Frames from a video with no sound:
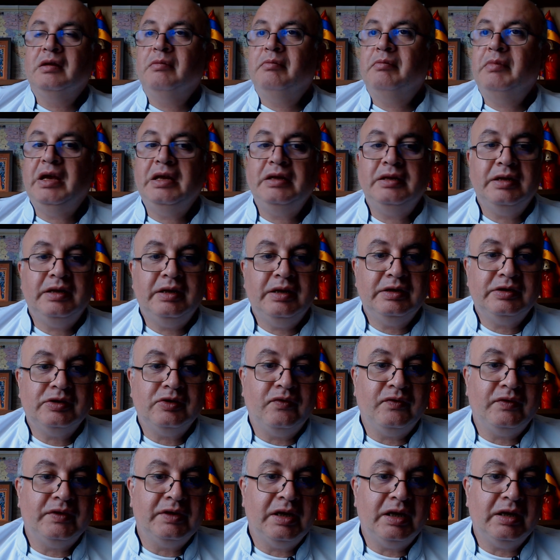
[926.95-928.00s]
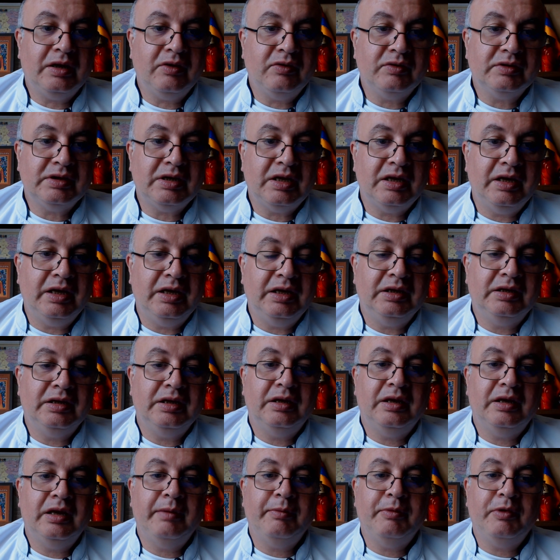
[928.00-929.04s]
Maintenance of
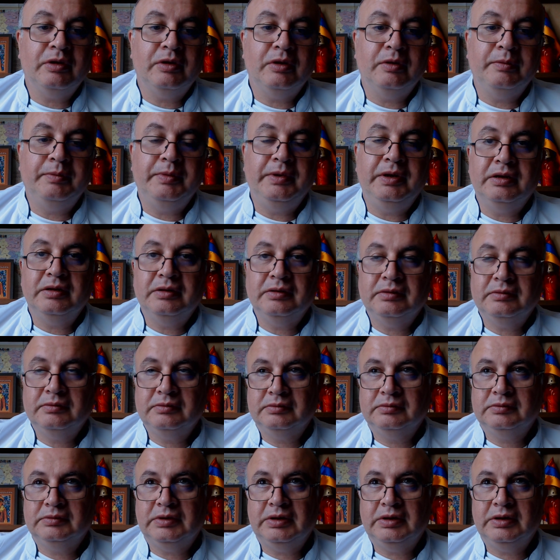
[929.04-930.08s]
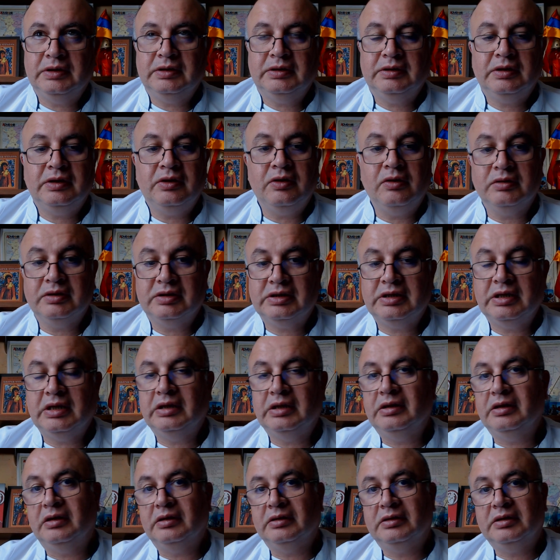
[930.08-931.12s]
glycosylated hemoglobin, uh, gold
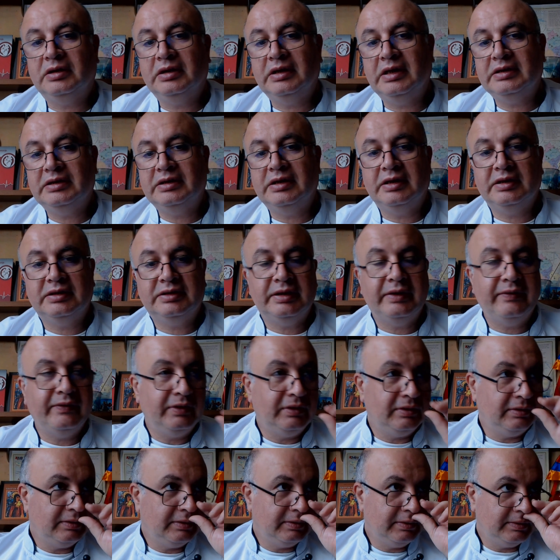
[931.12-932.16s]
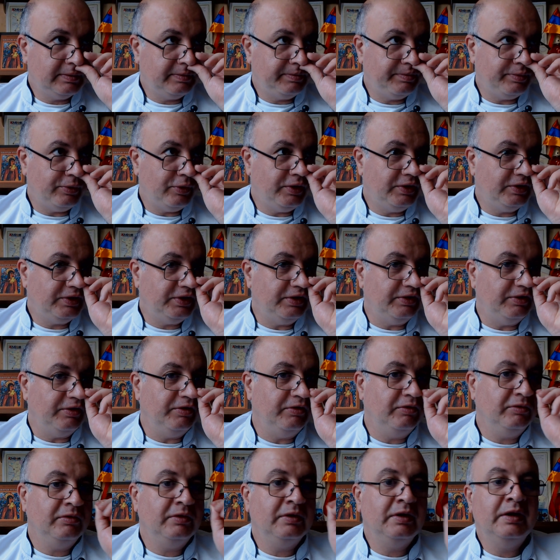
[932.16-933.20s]
standard, less than 7
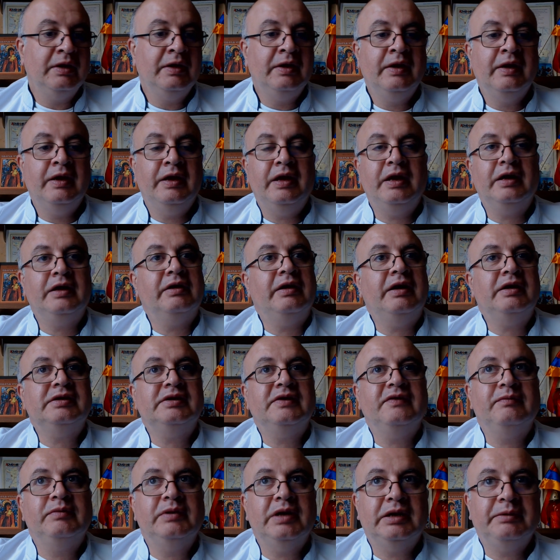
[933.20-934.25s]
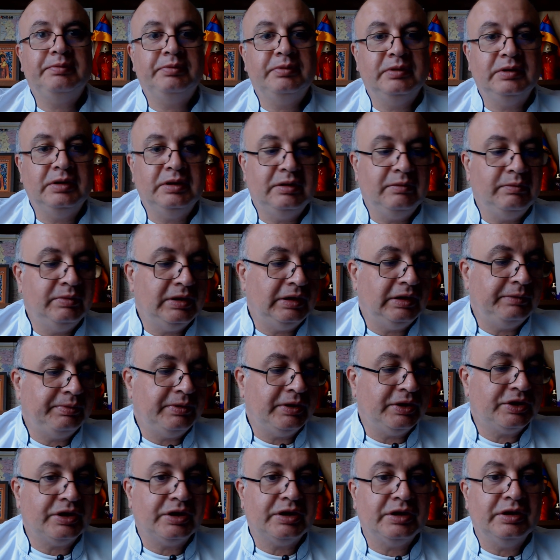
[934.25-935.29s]
0.0, aggressive blood blood
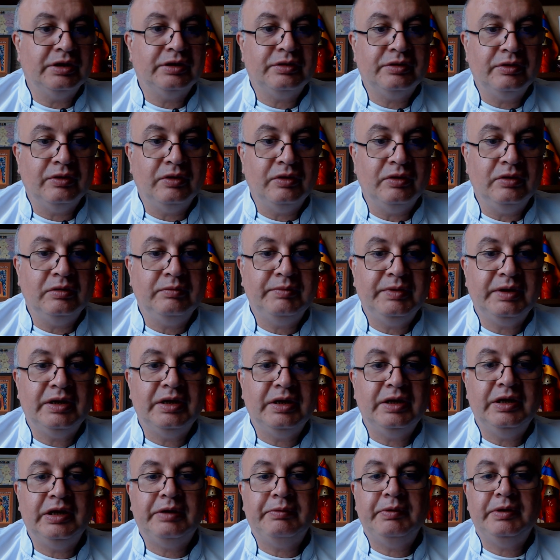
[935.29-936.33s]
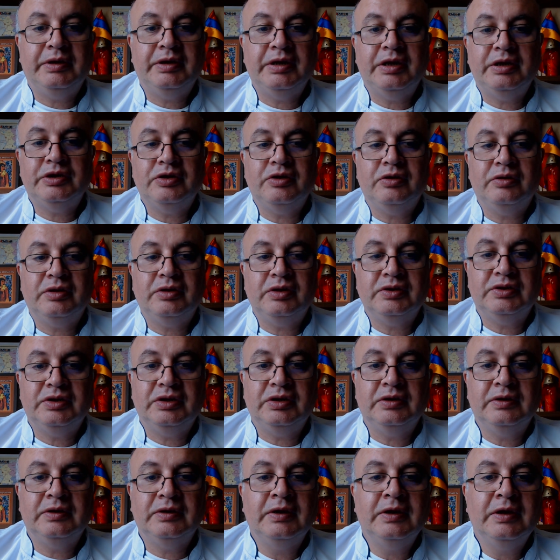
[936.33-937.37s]
pressure control, beginning with
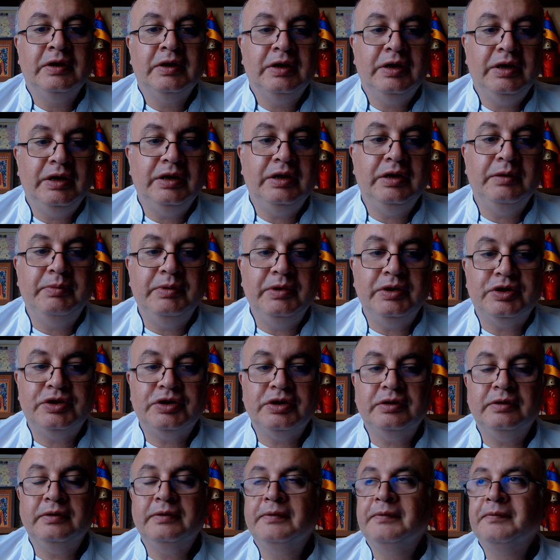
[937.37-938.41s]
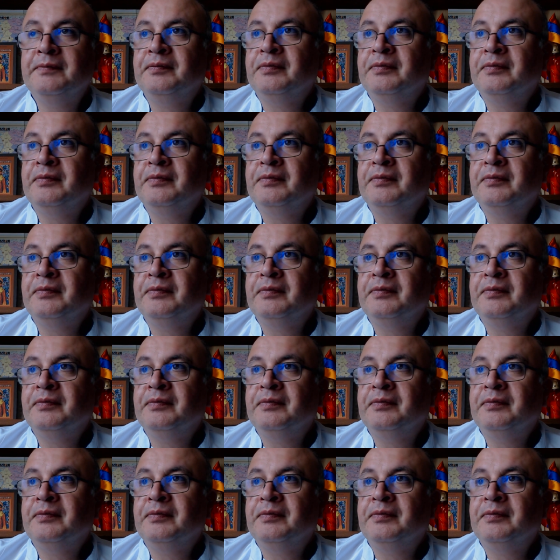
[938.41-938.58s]
angiotensin inhibition.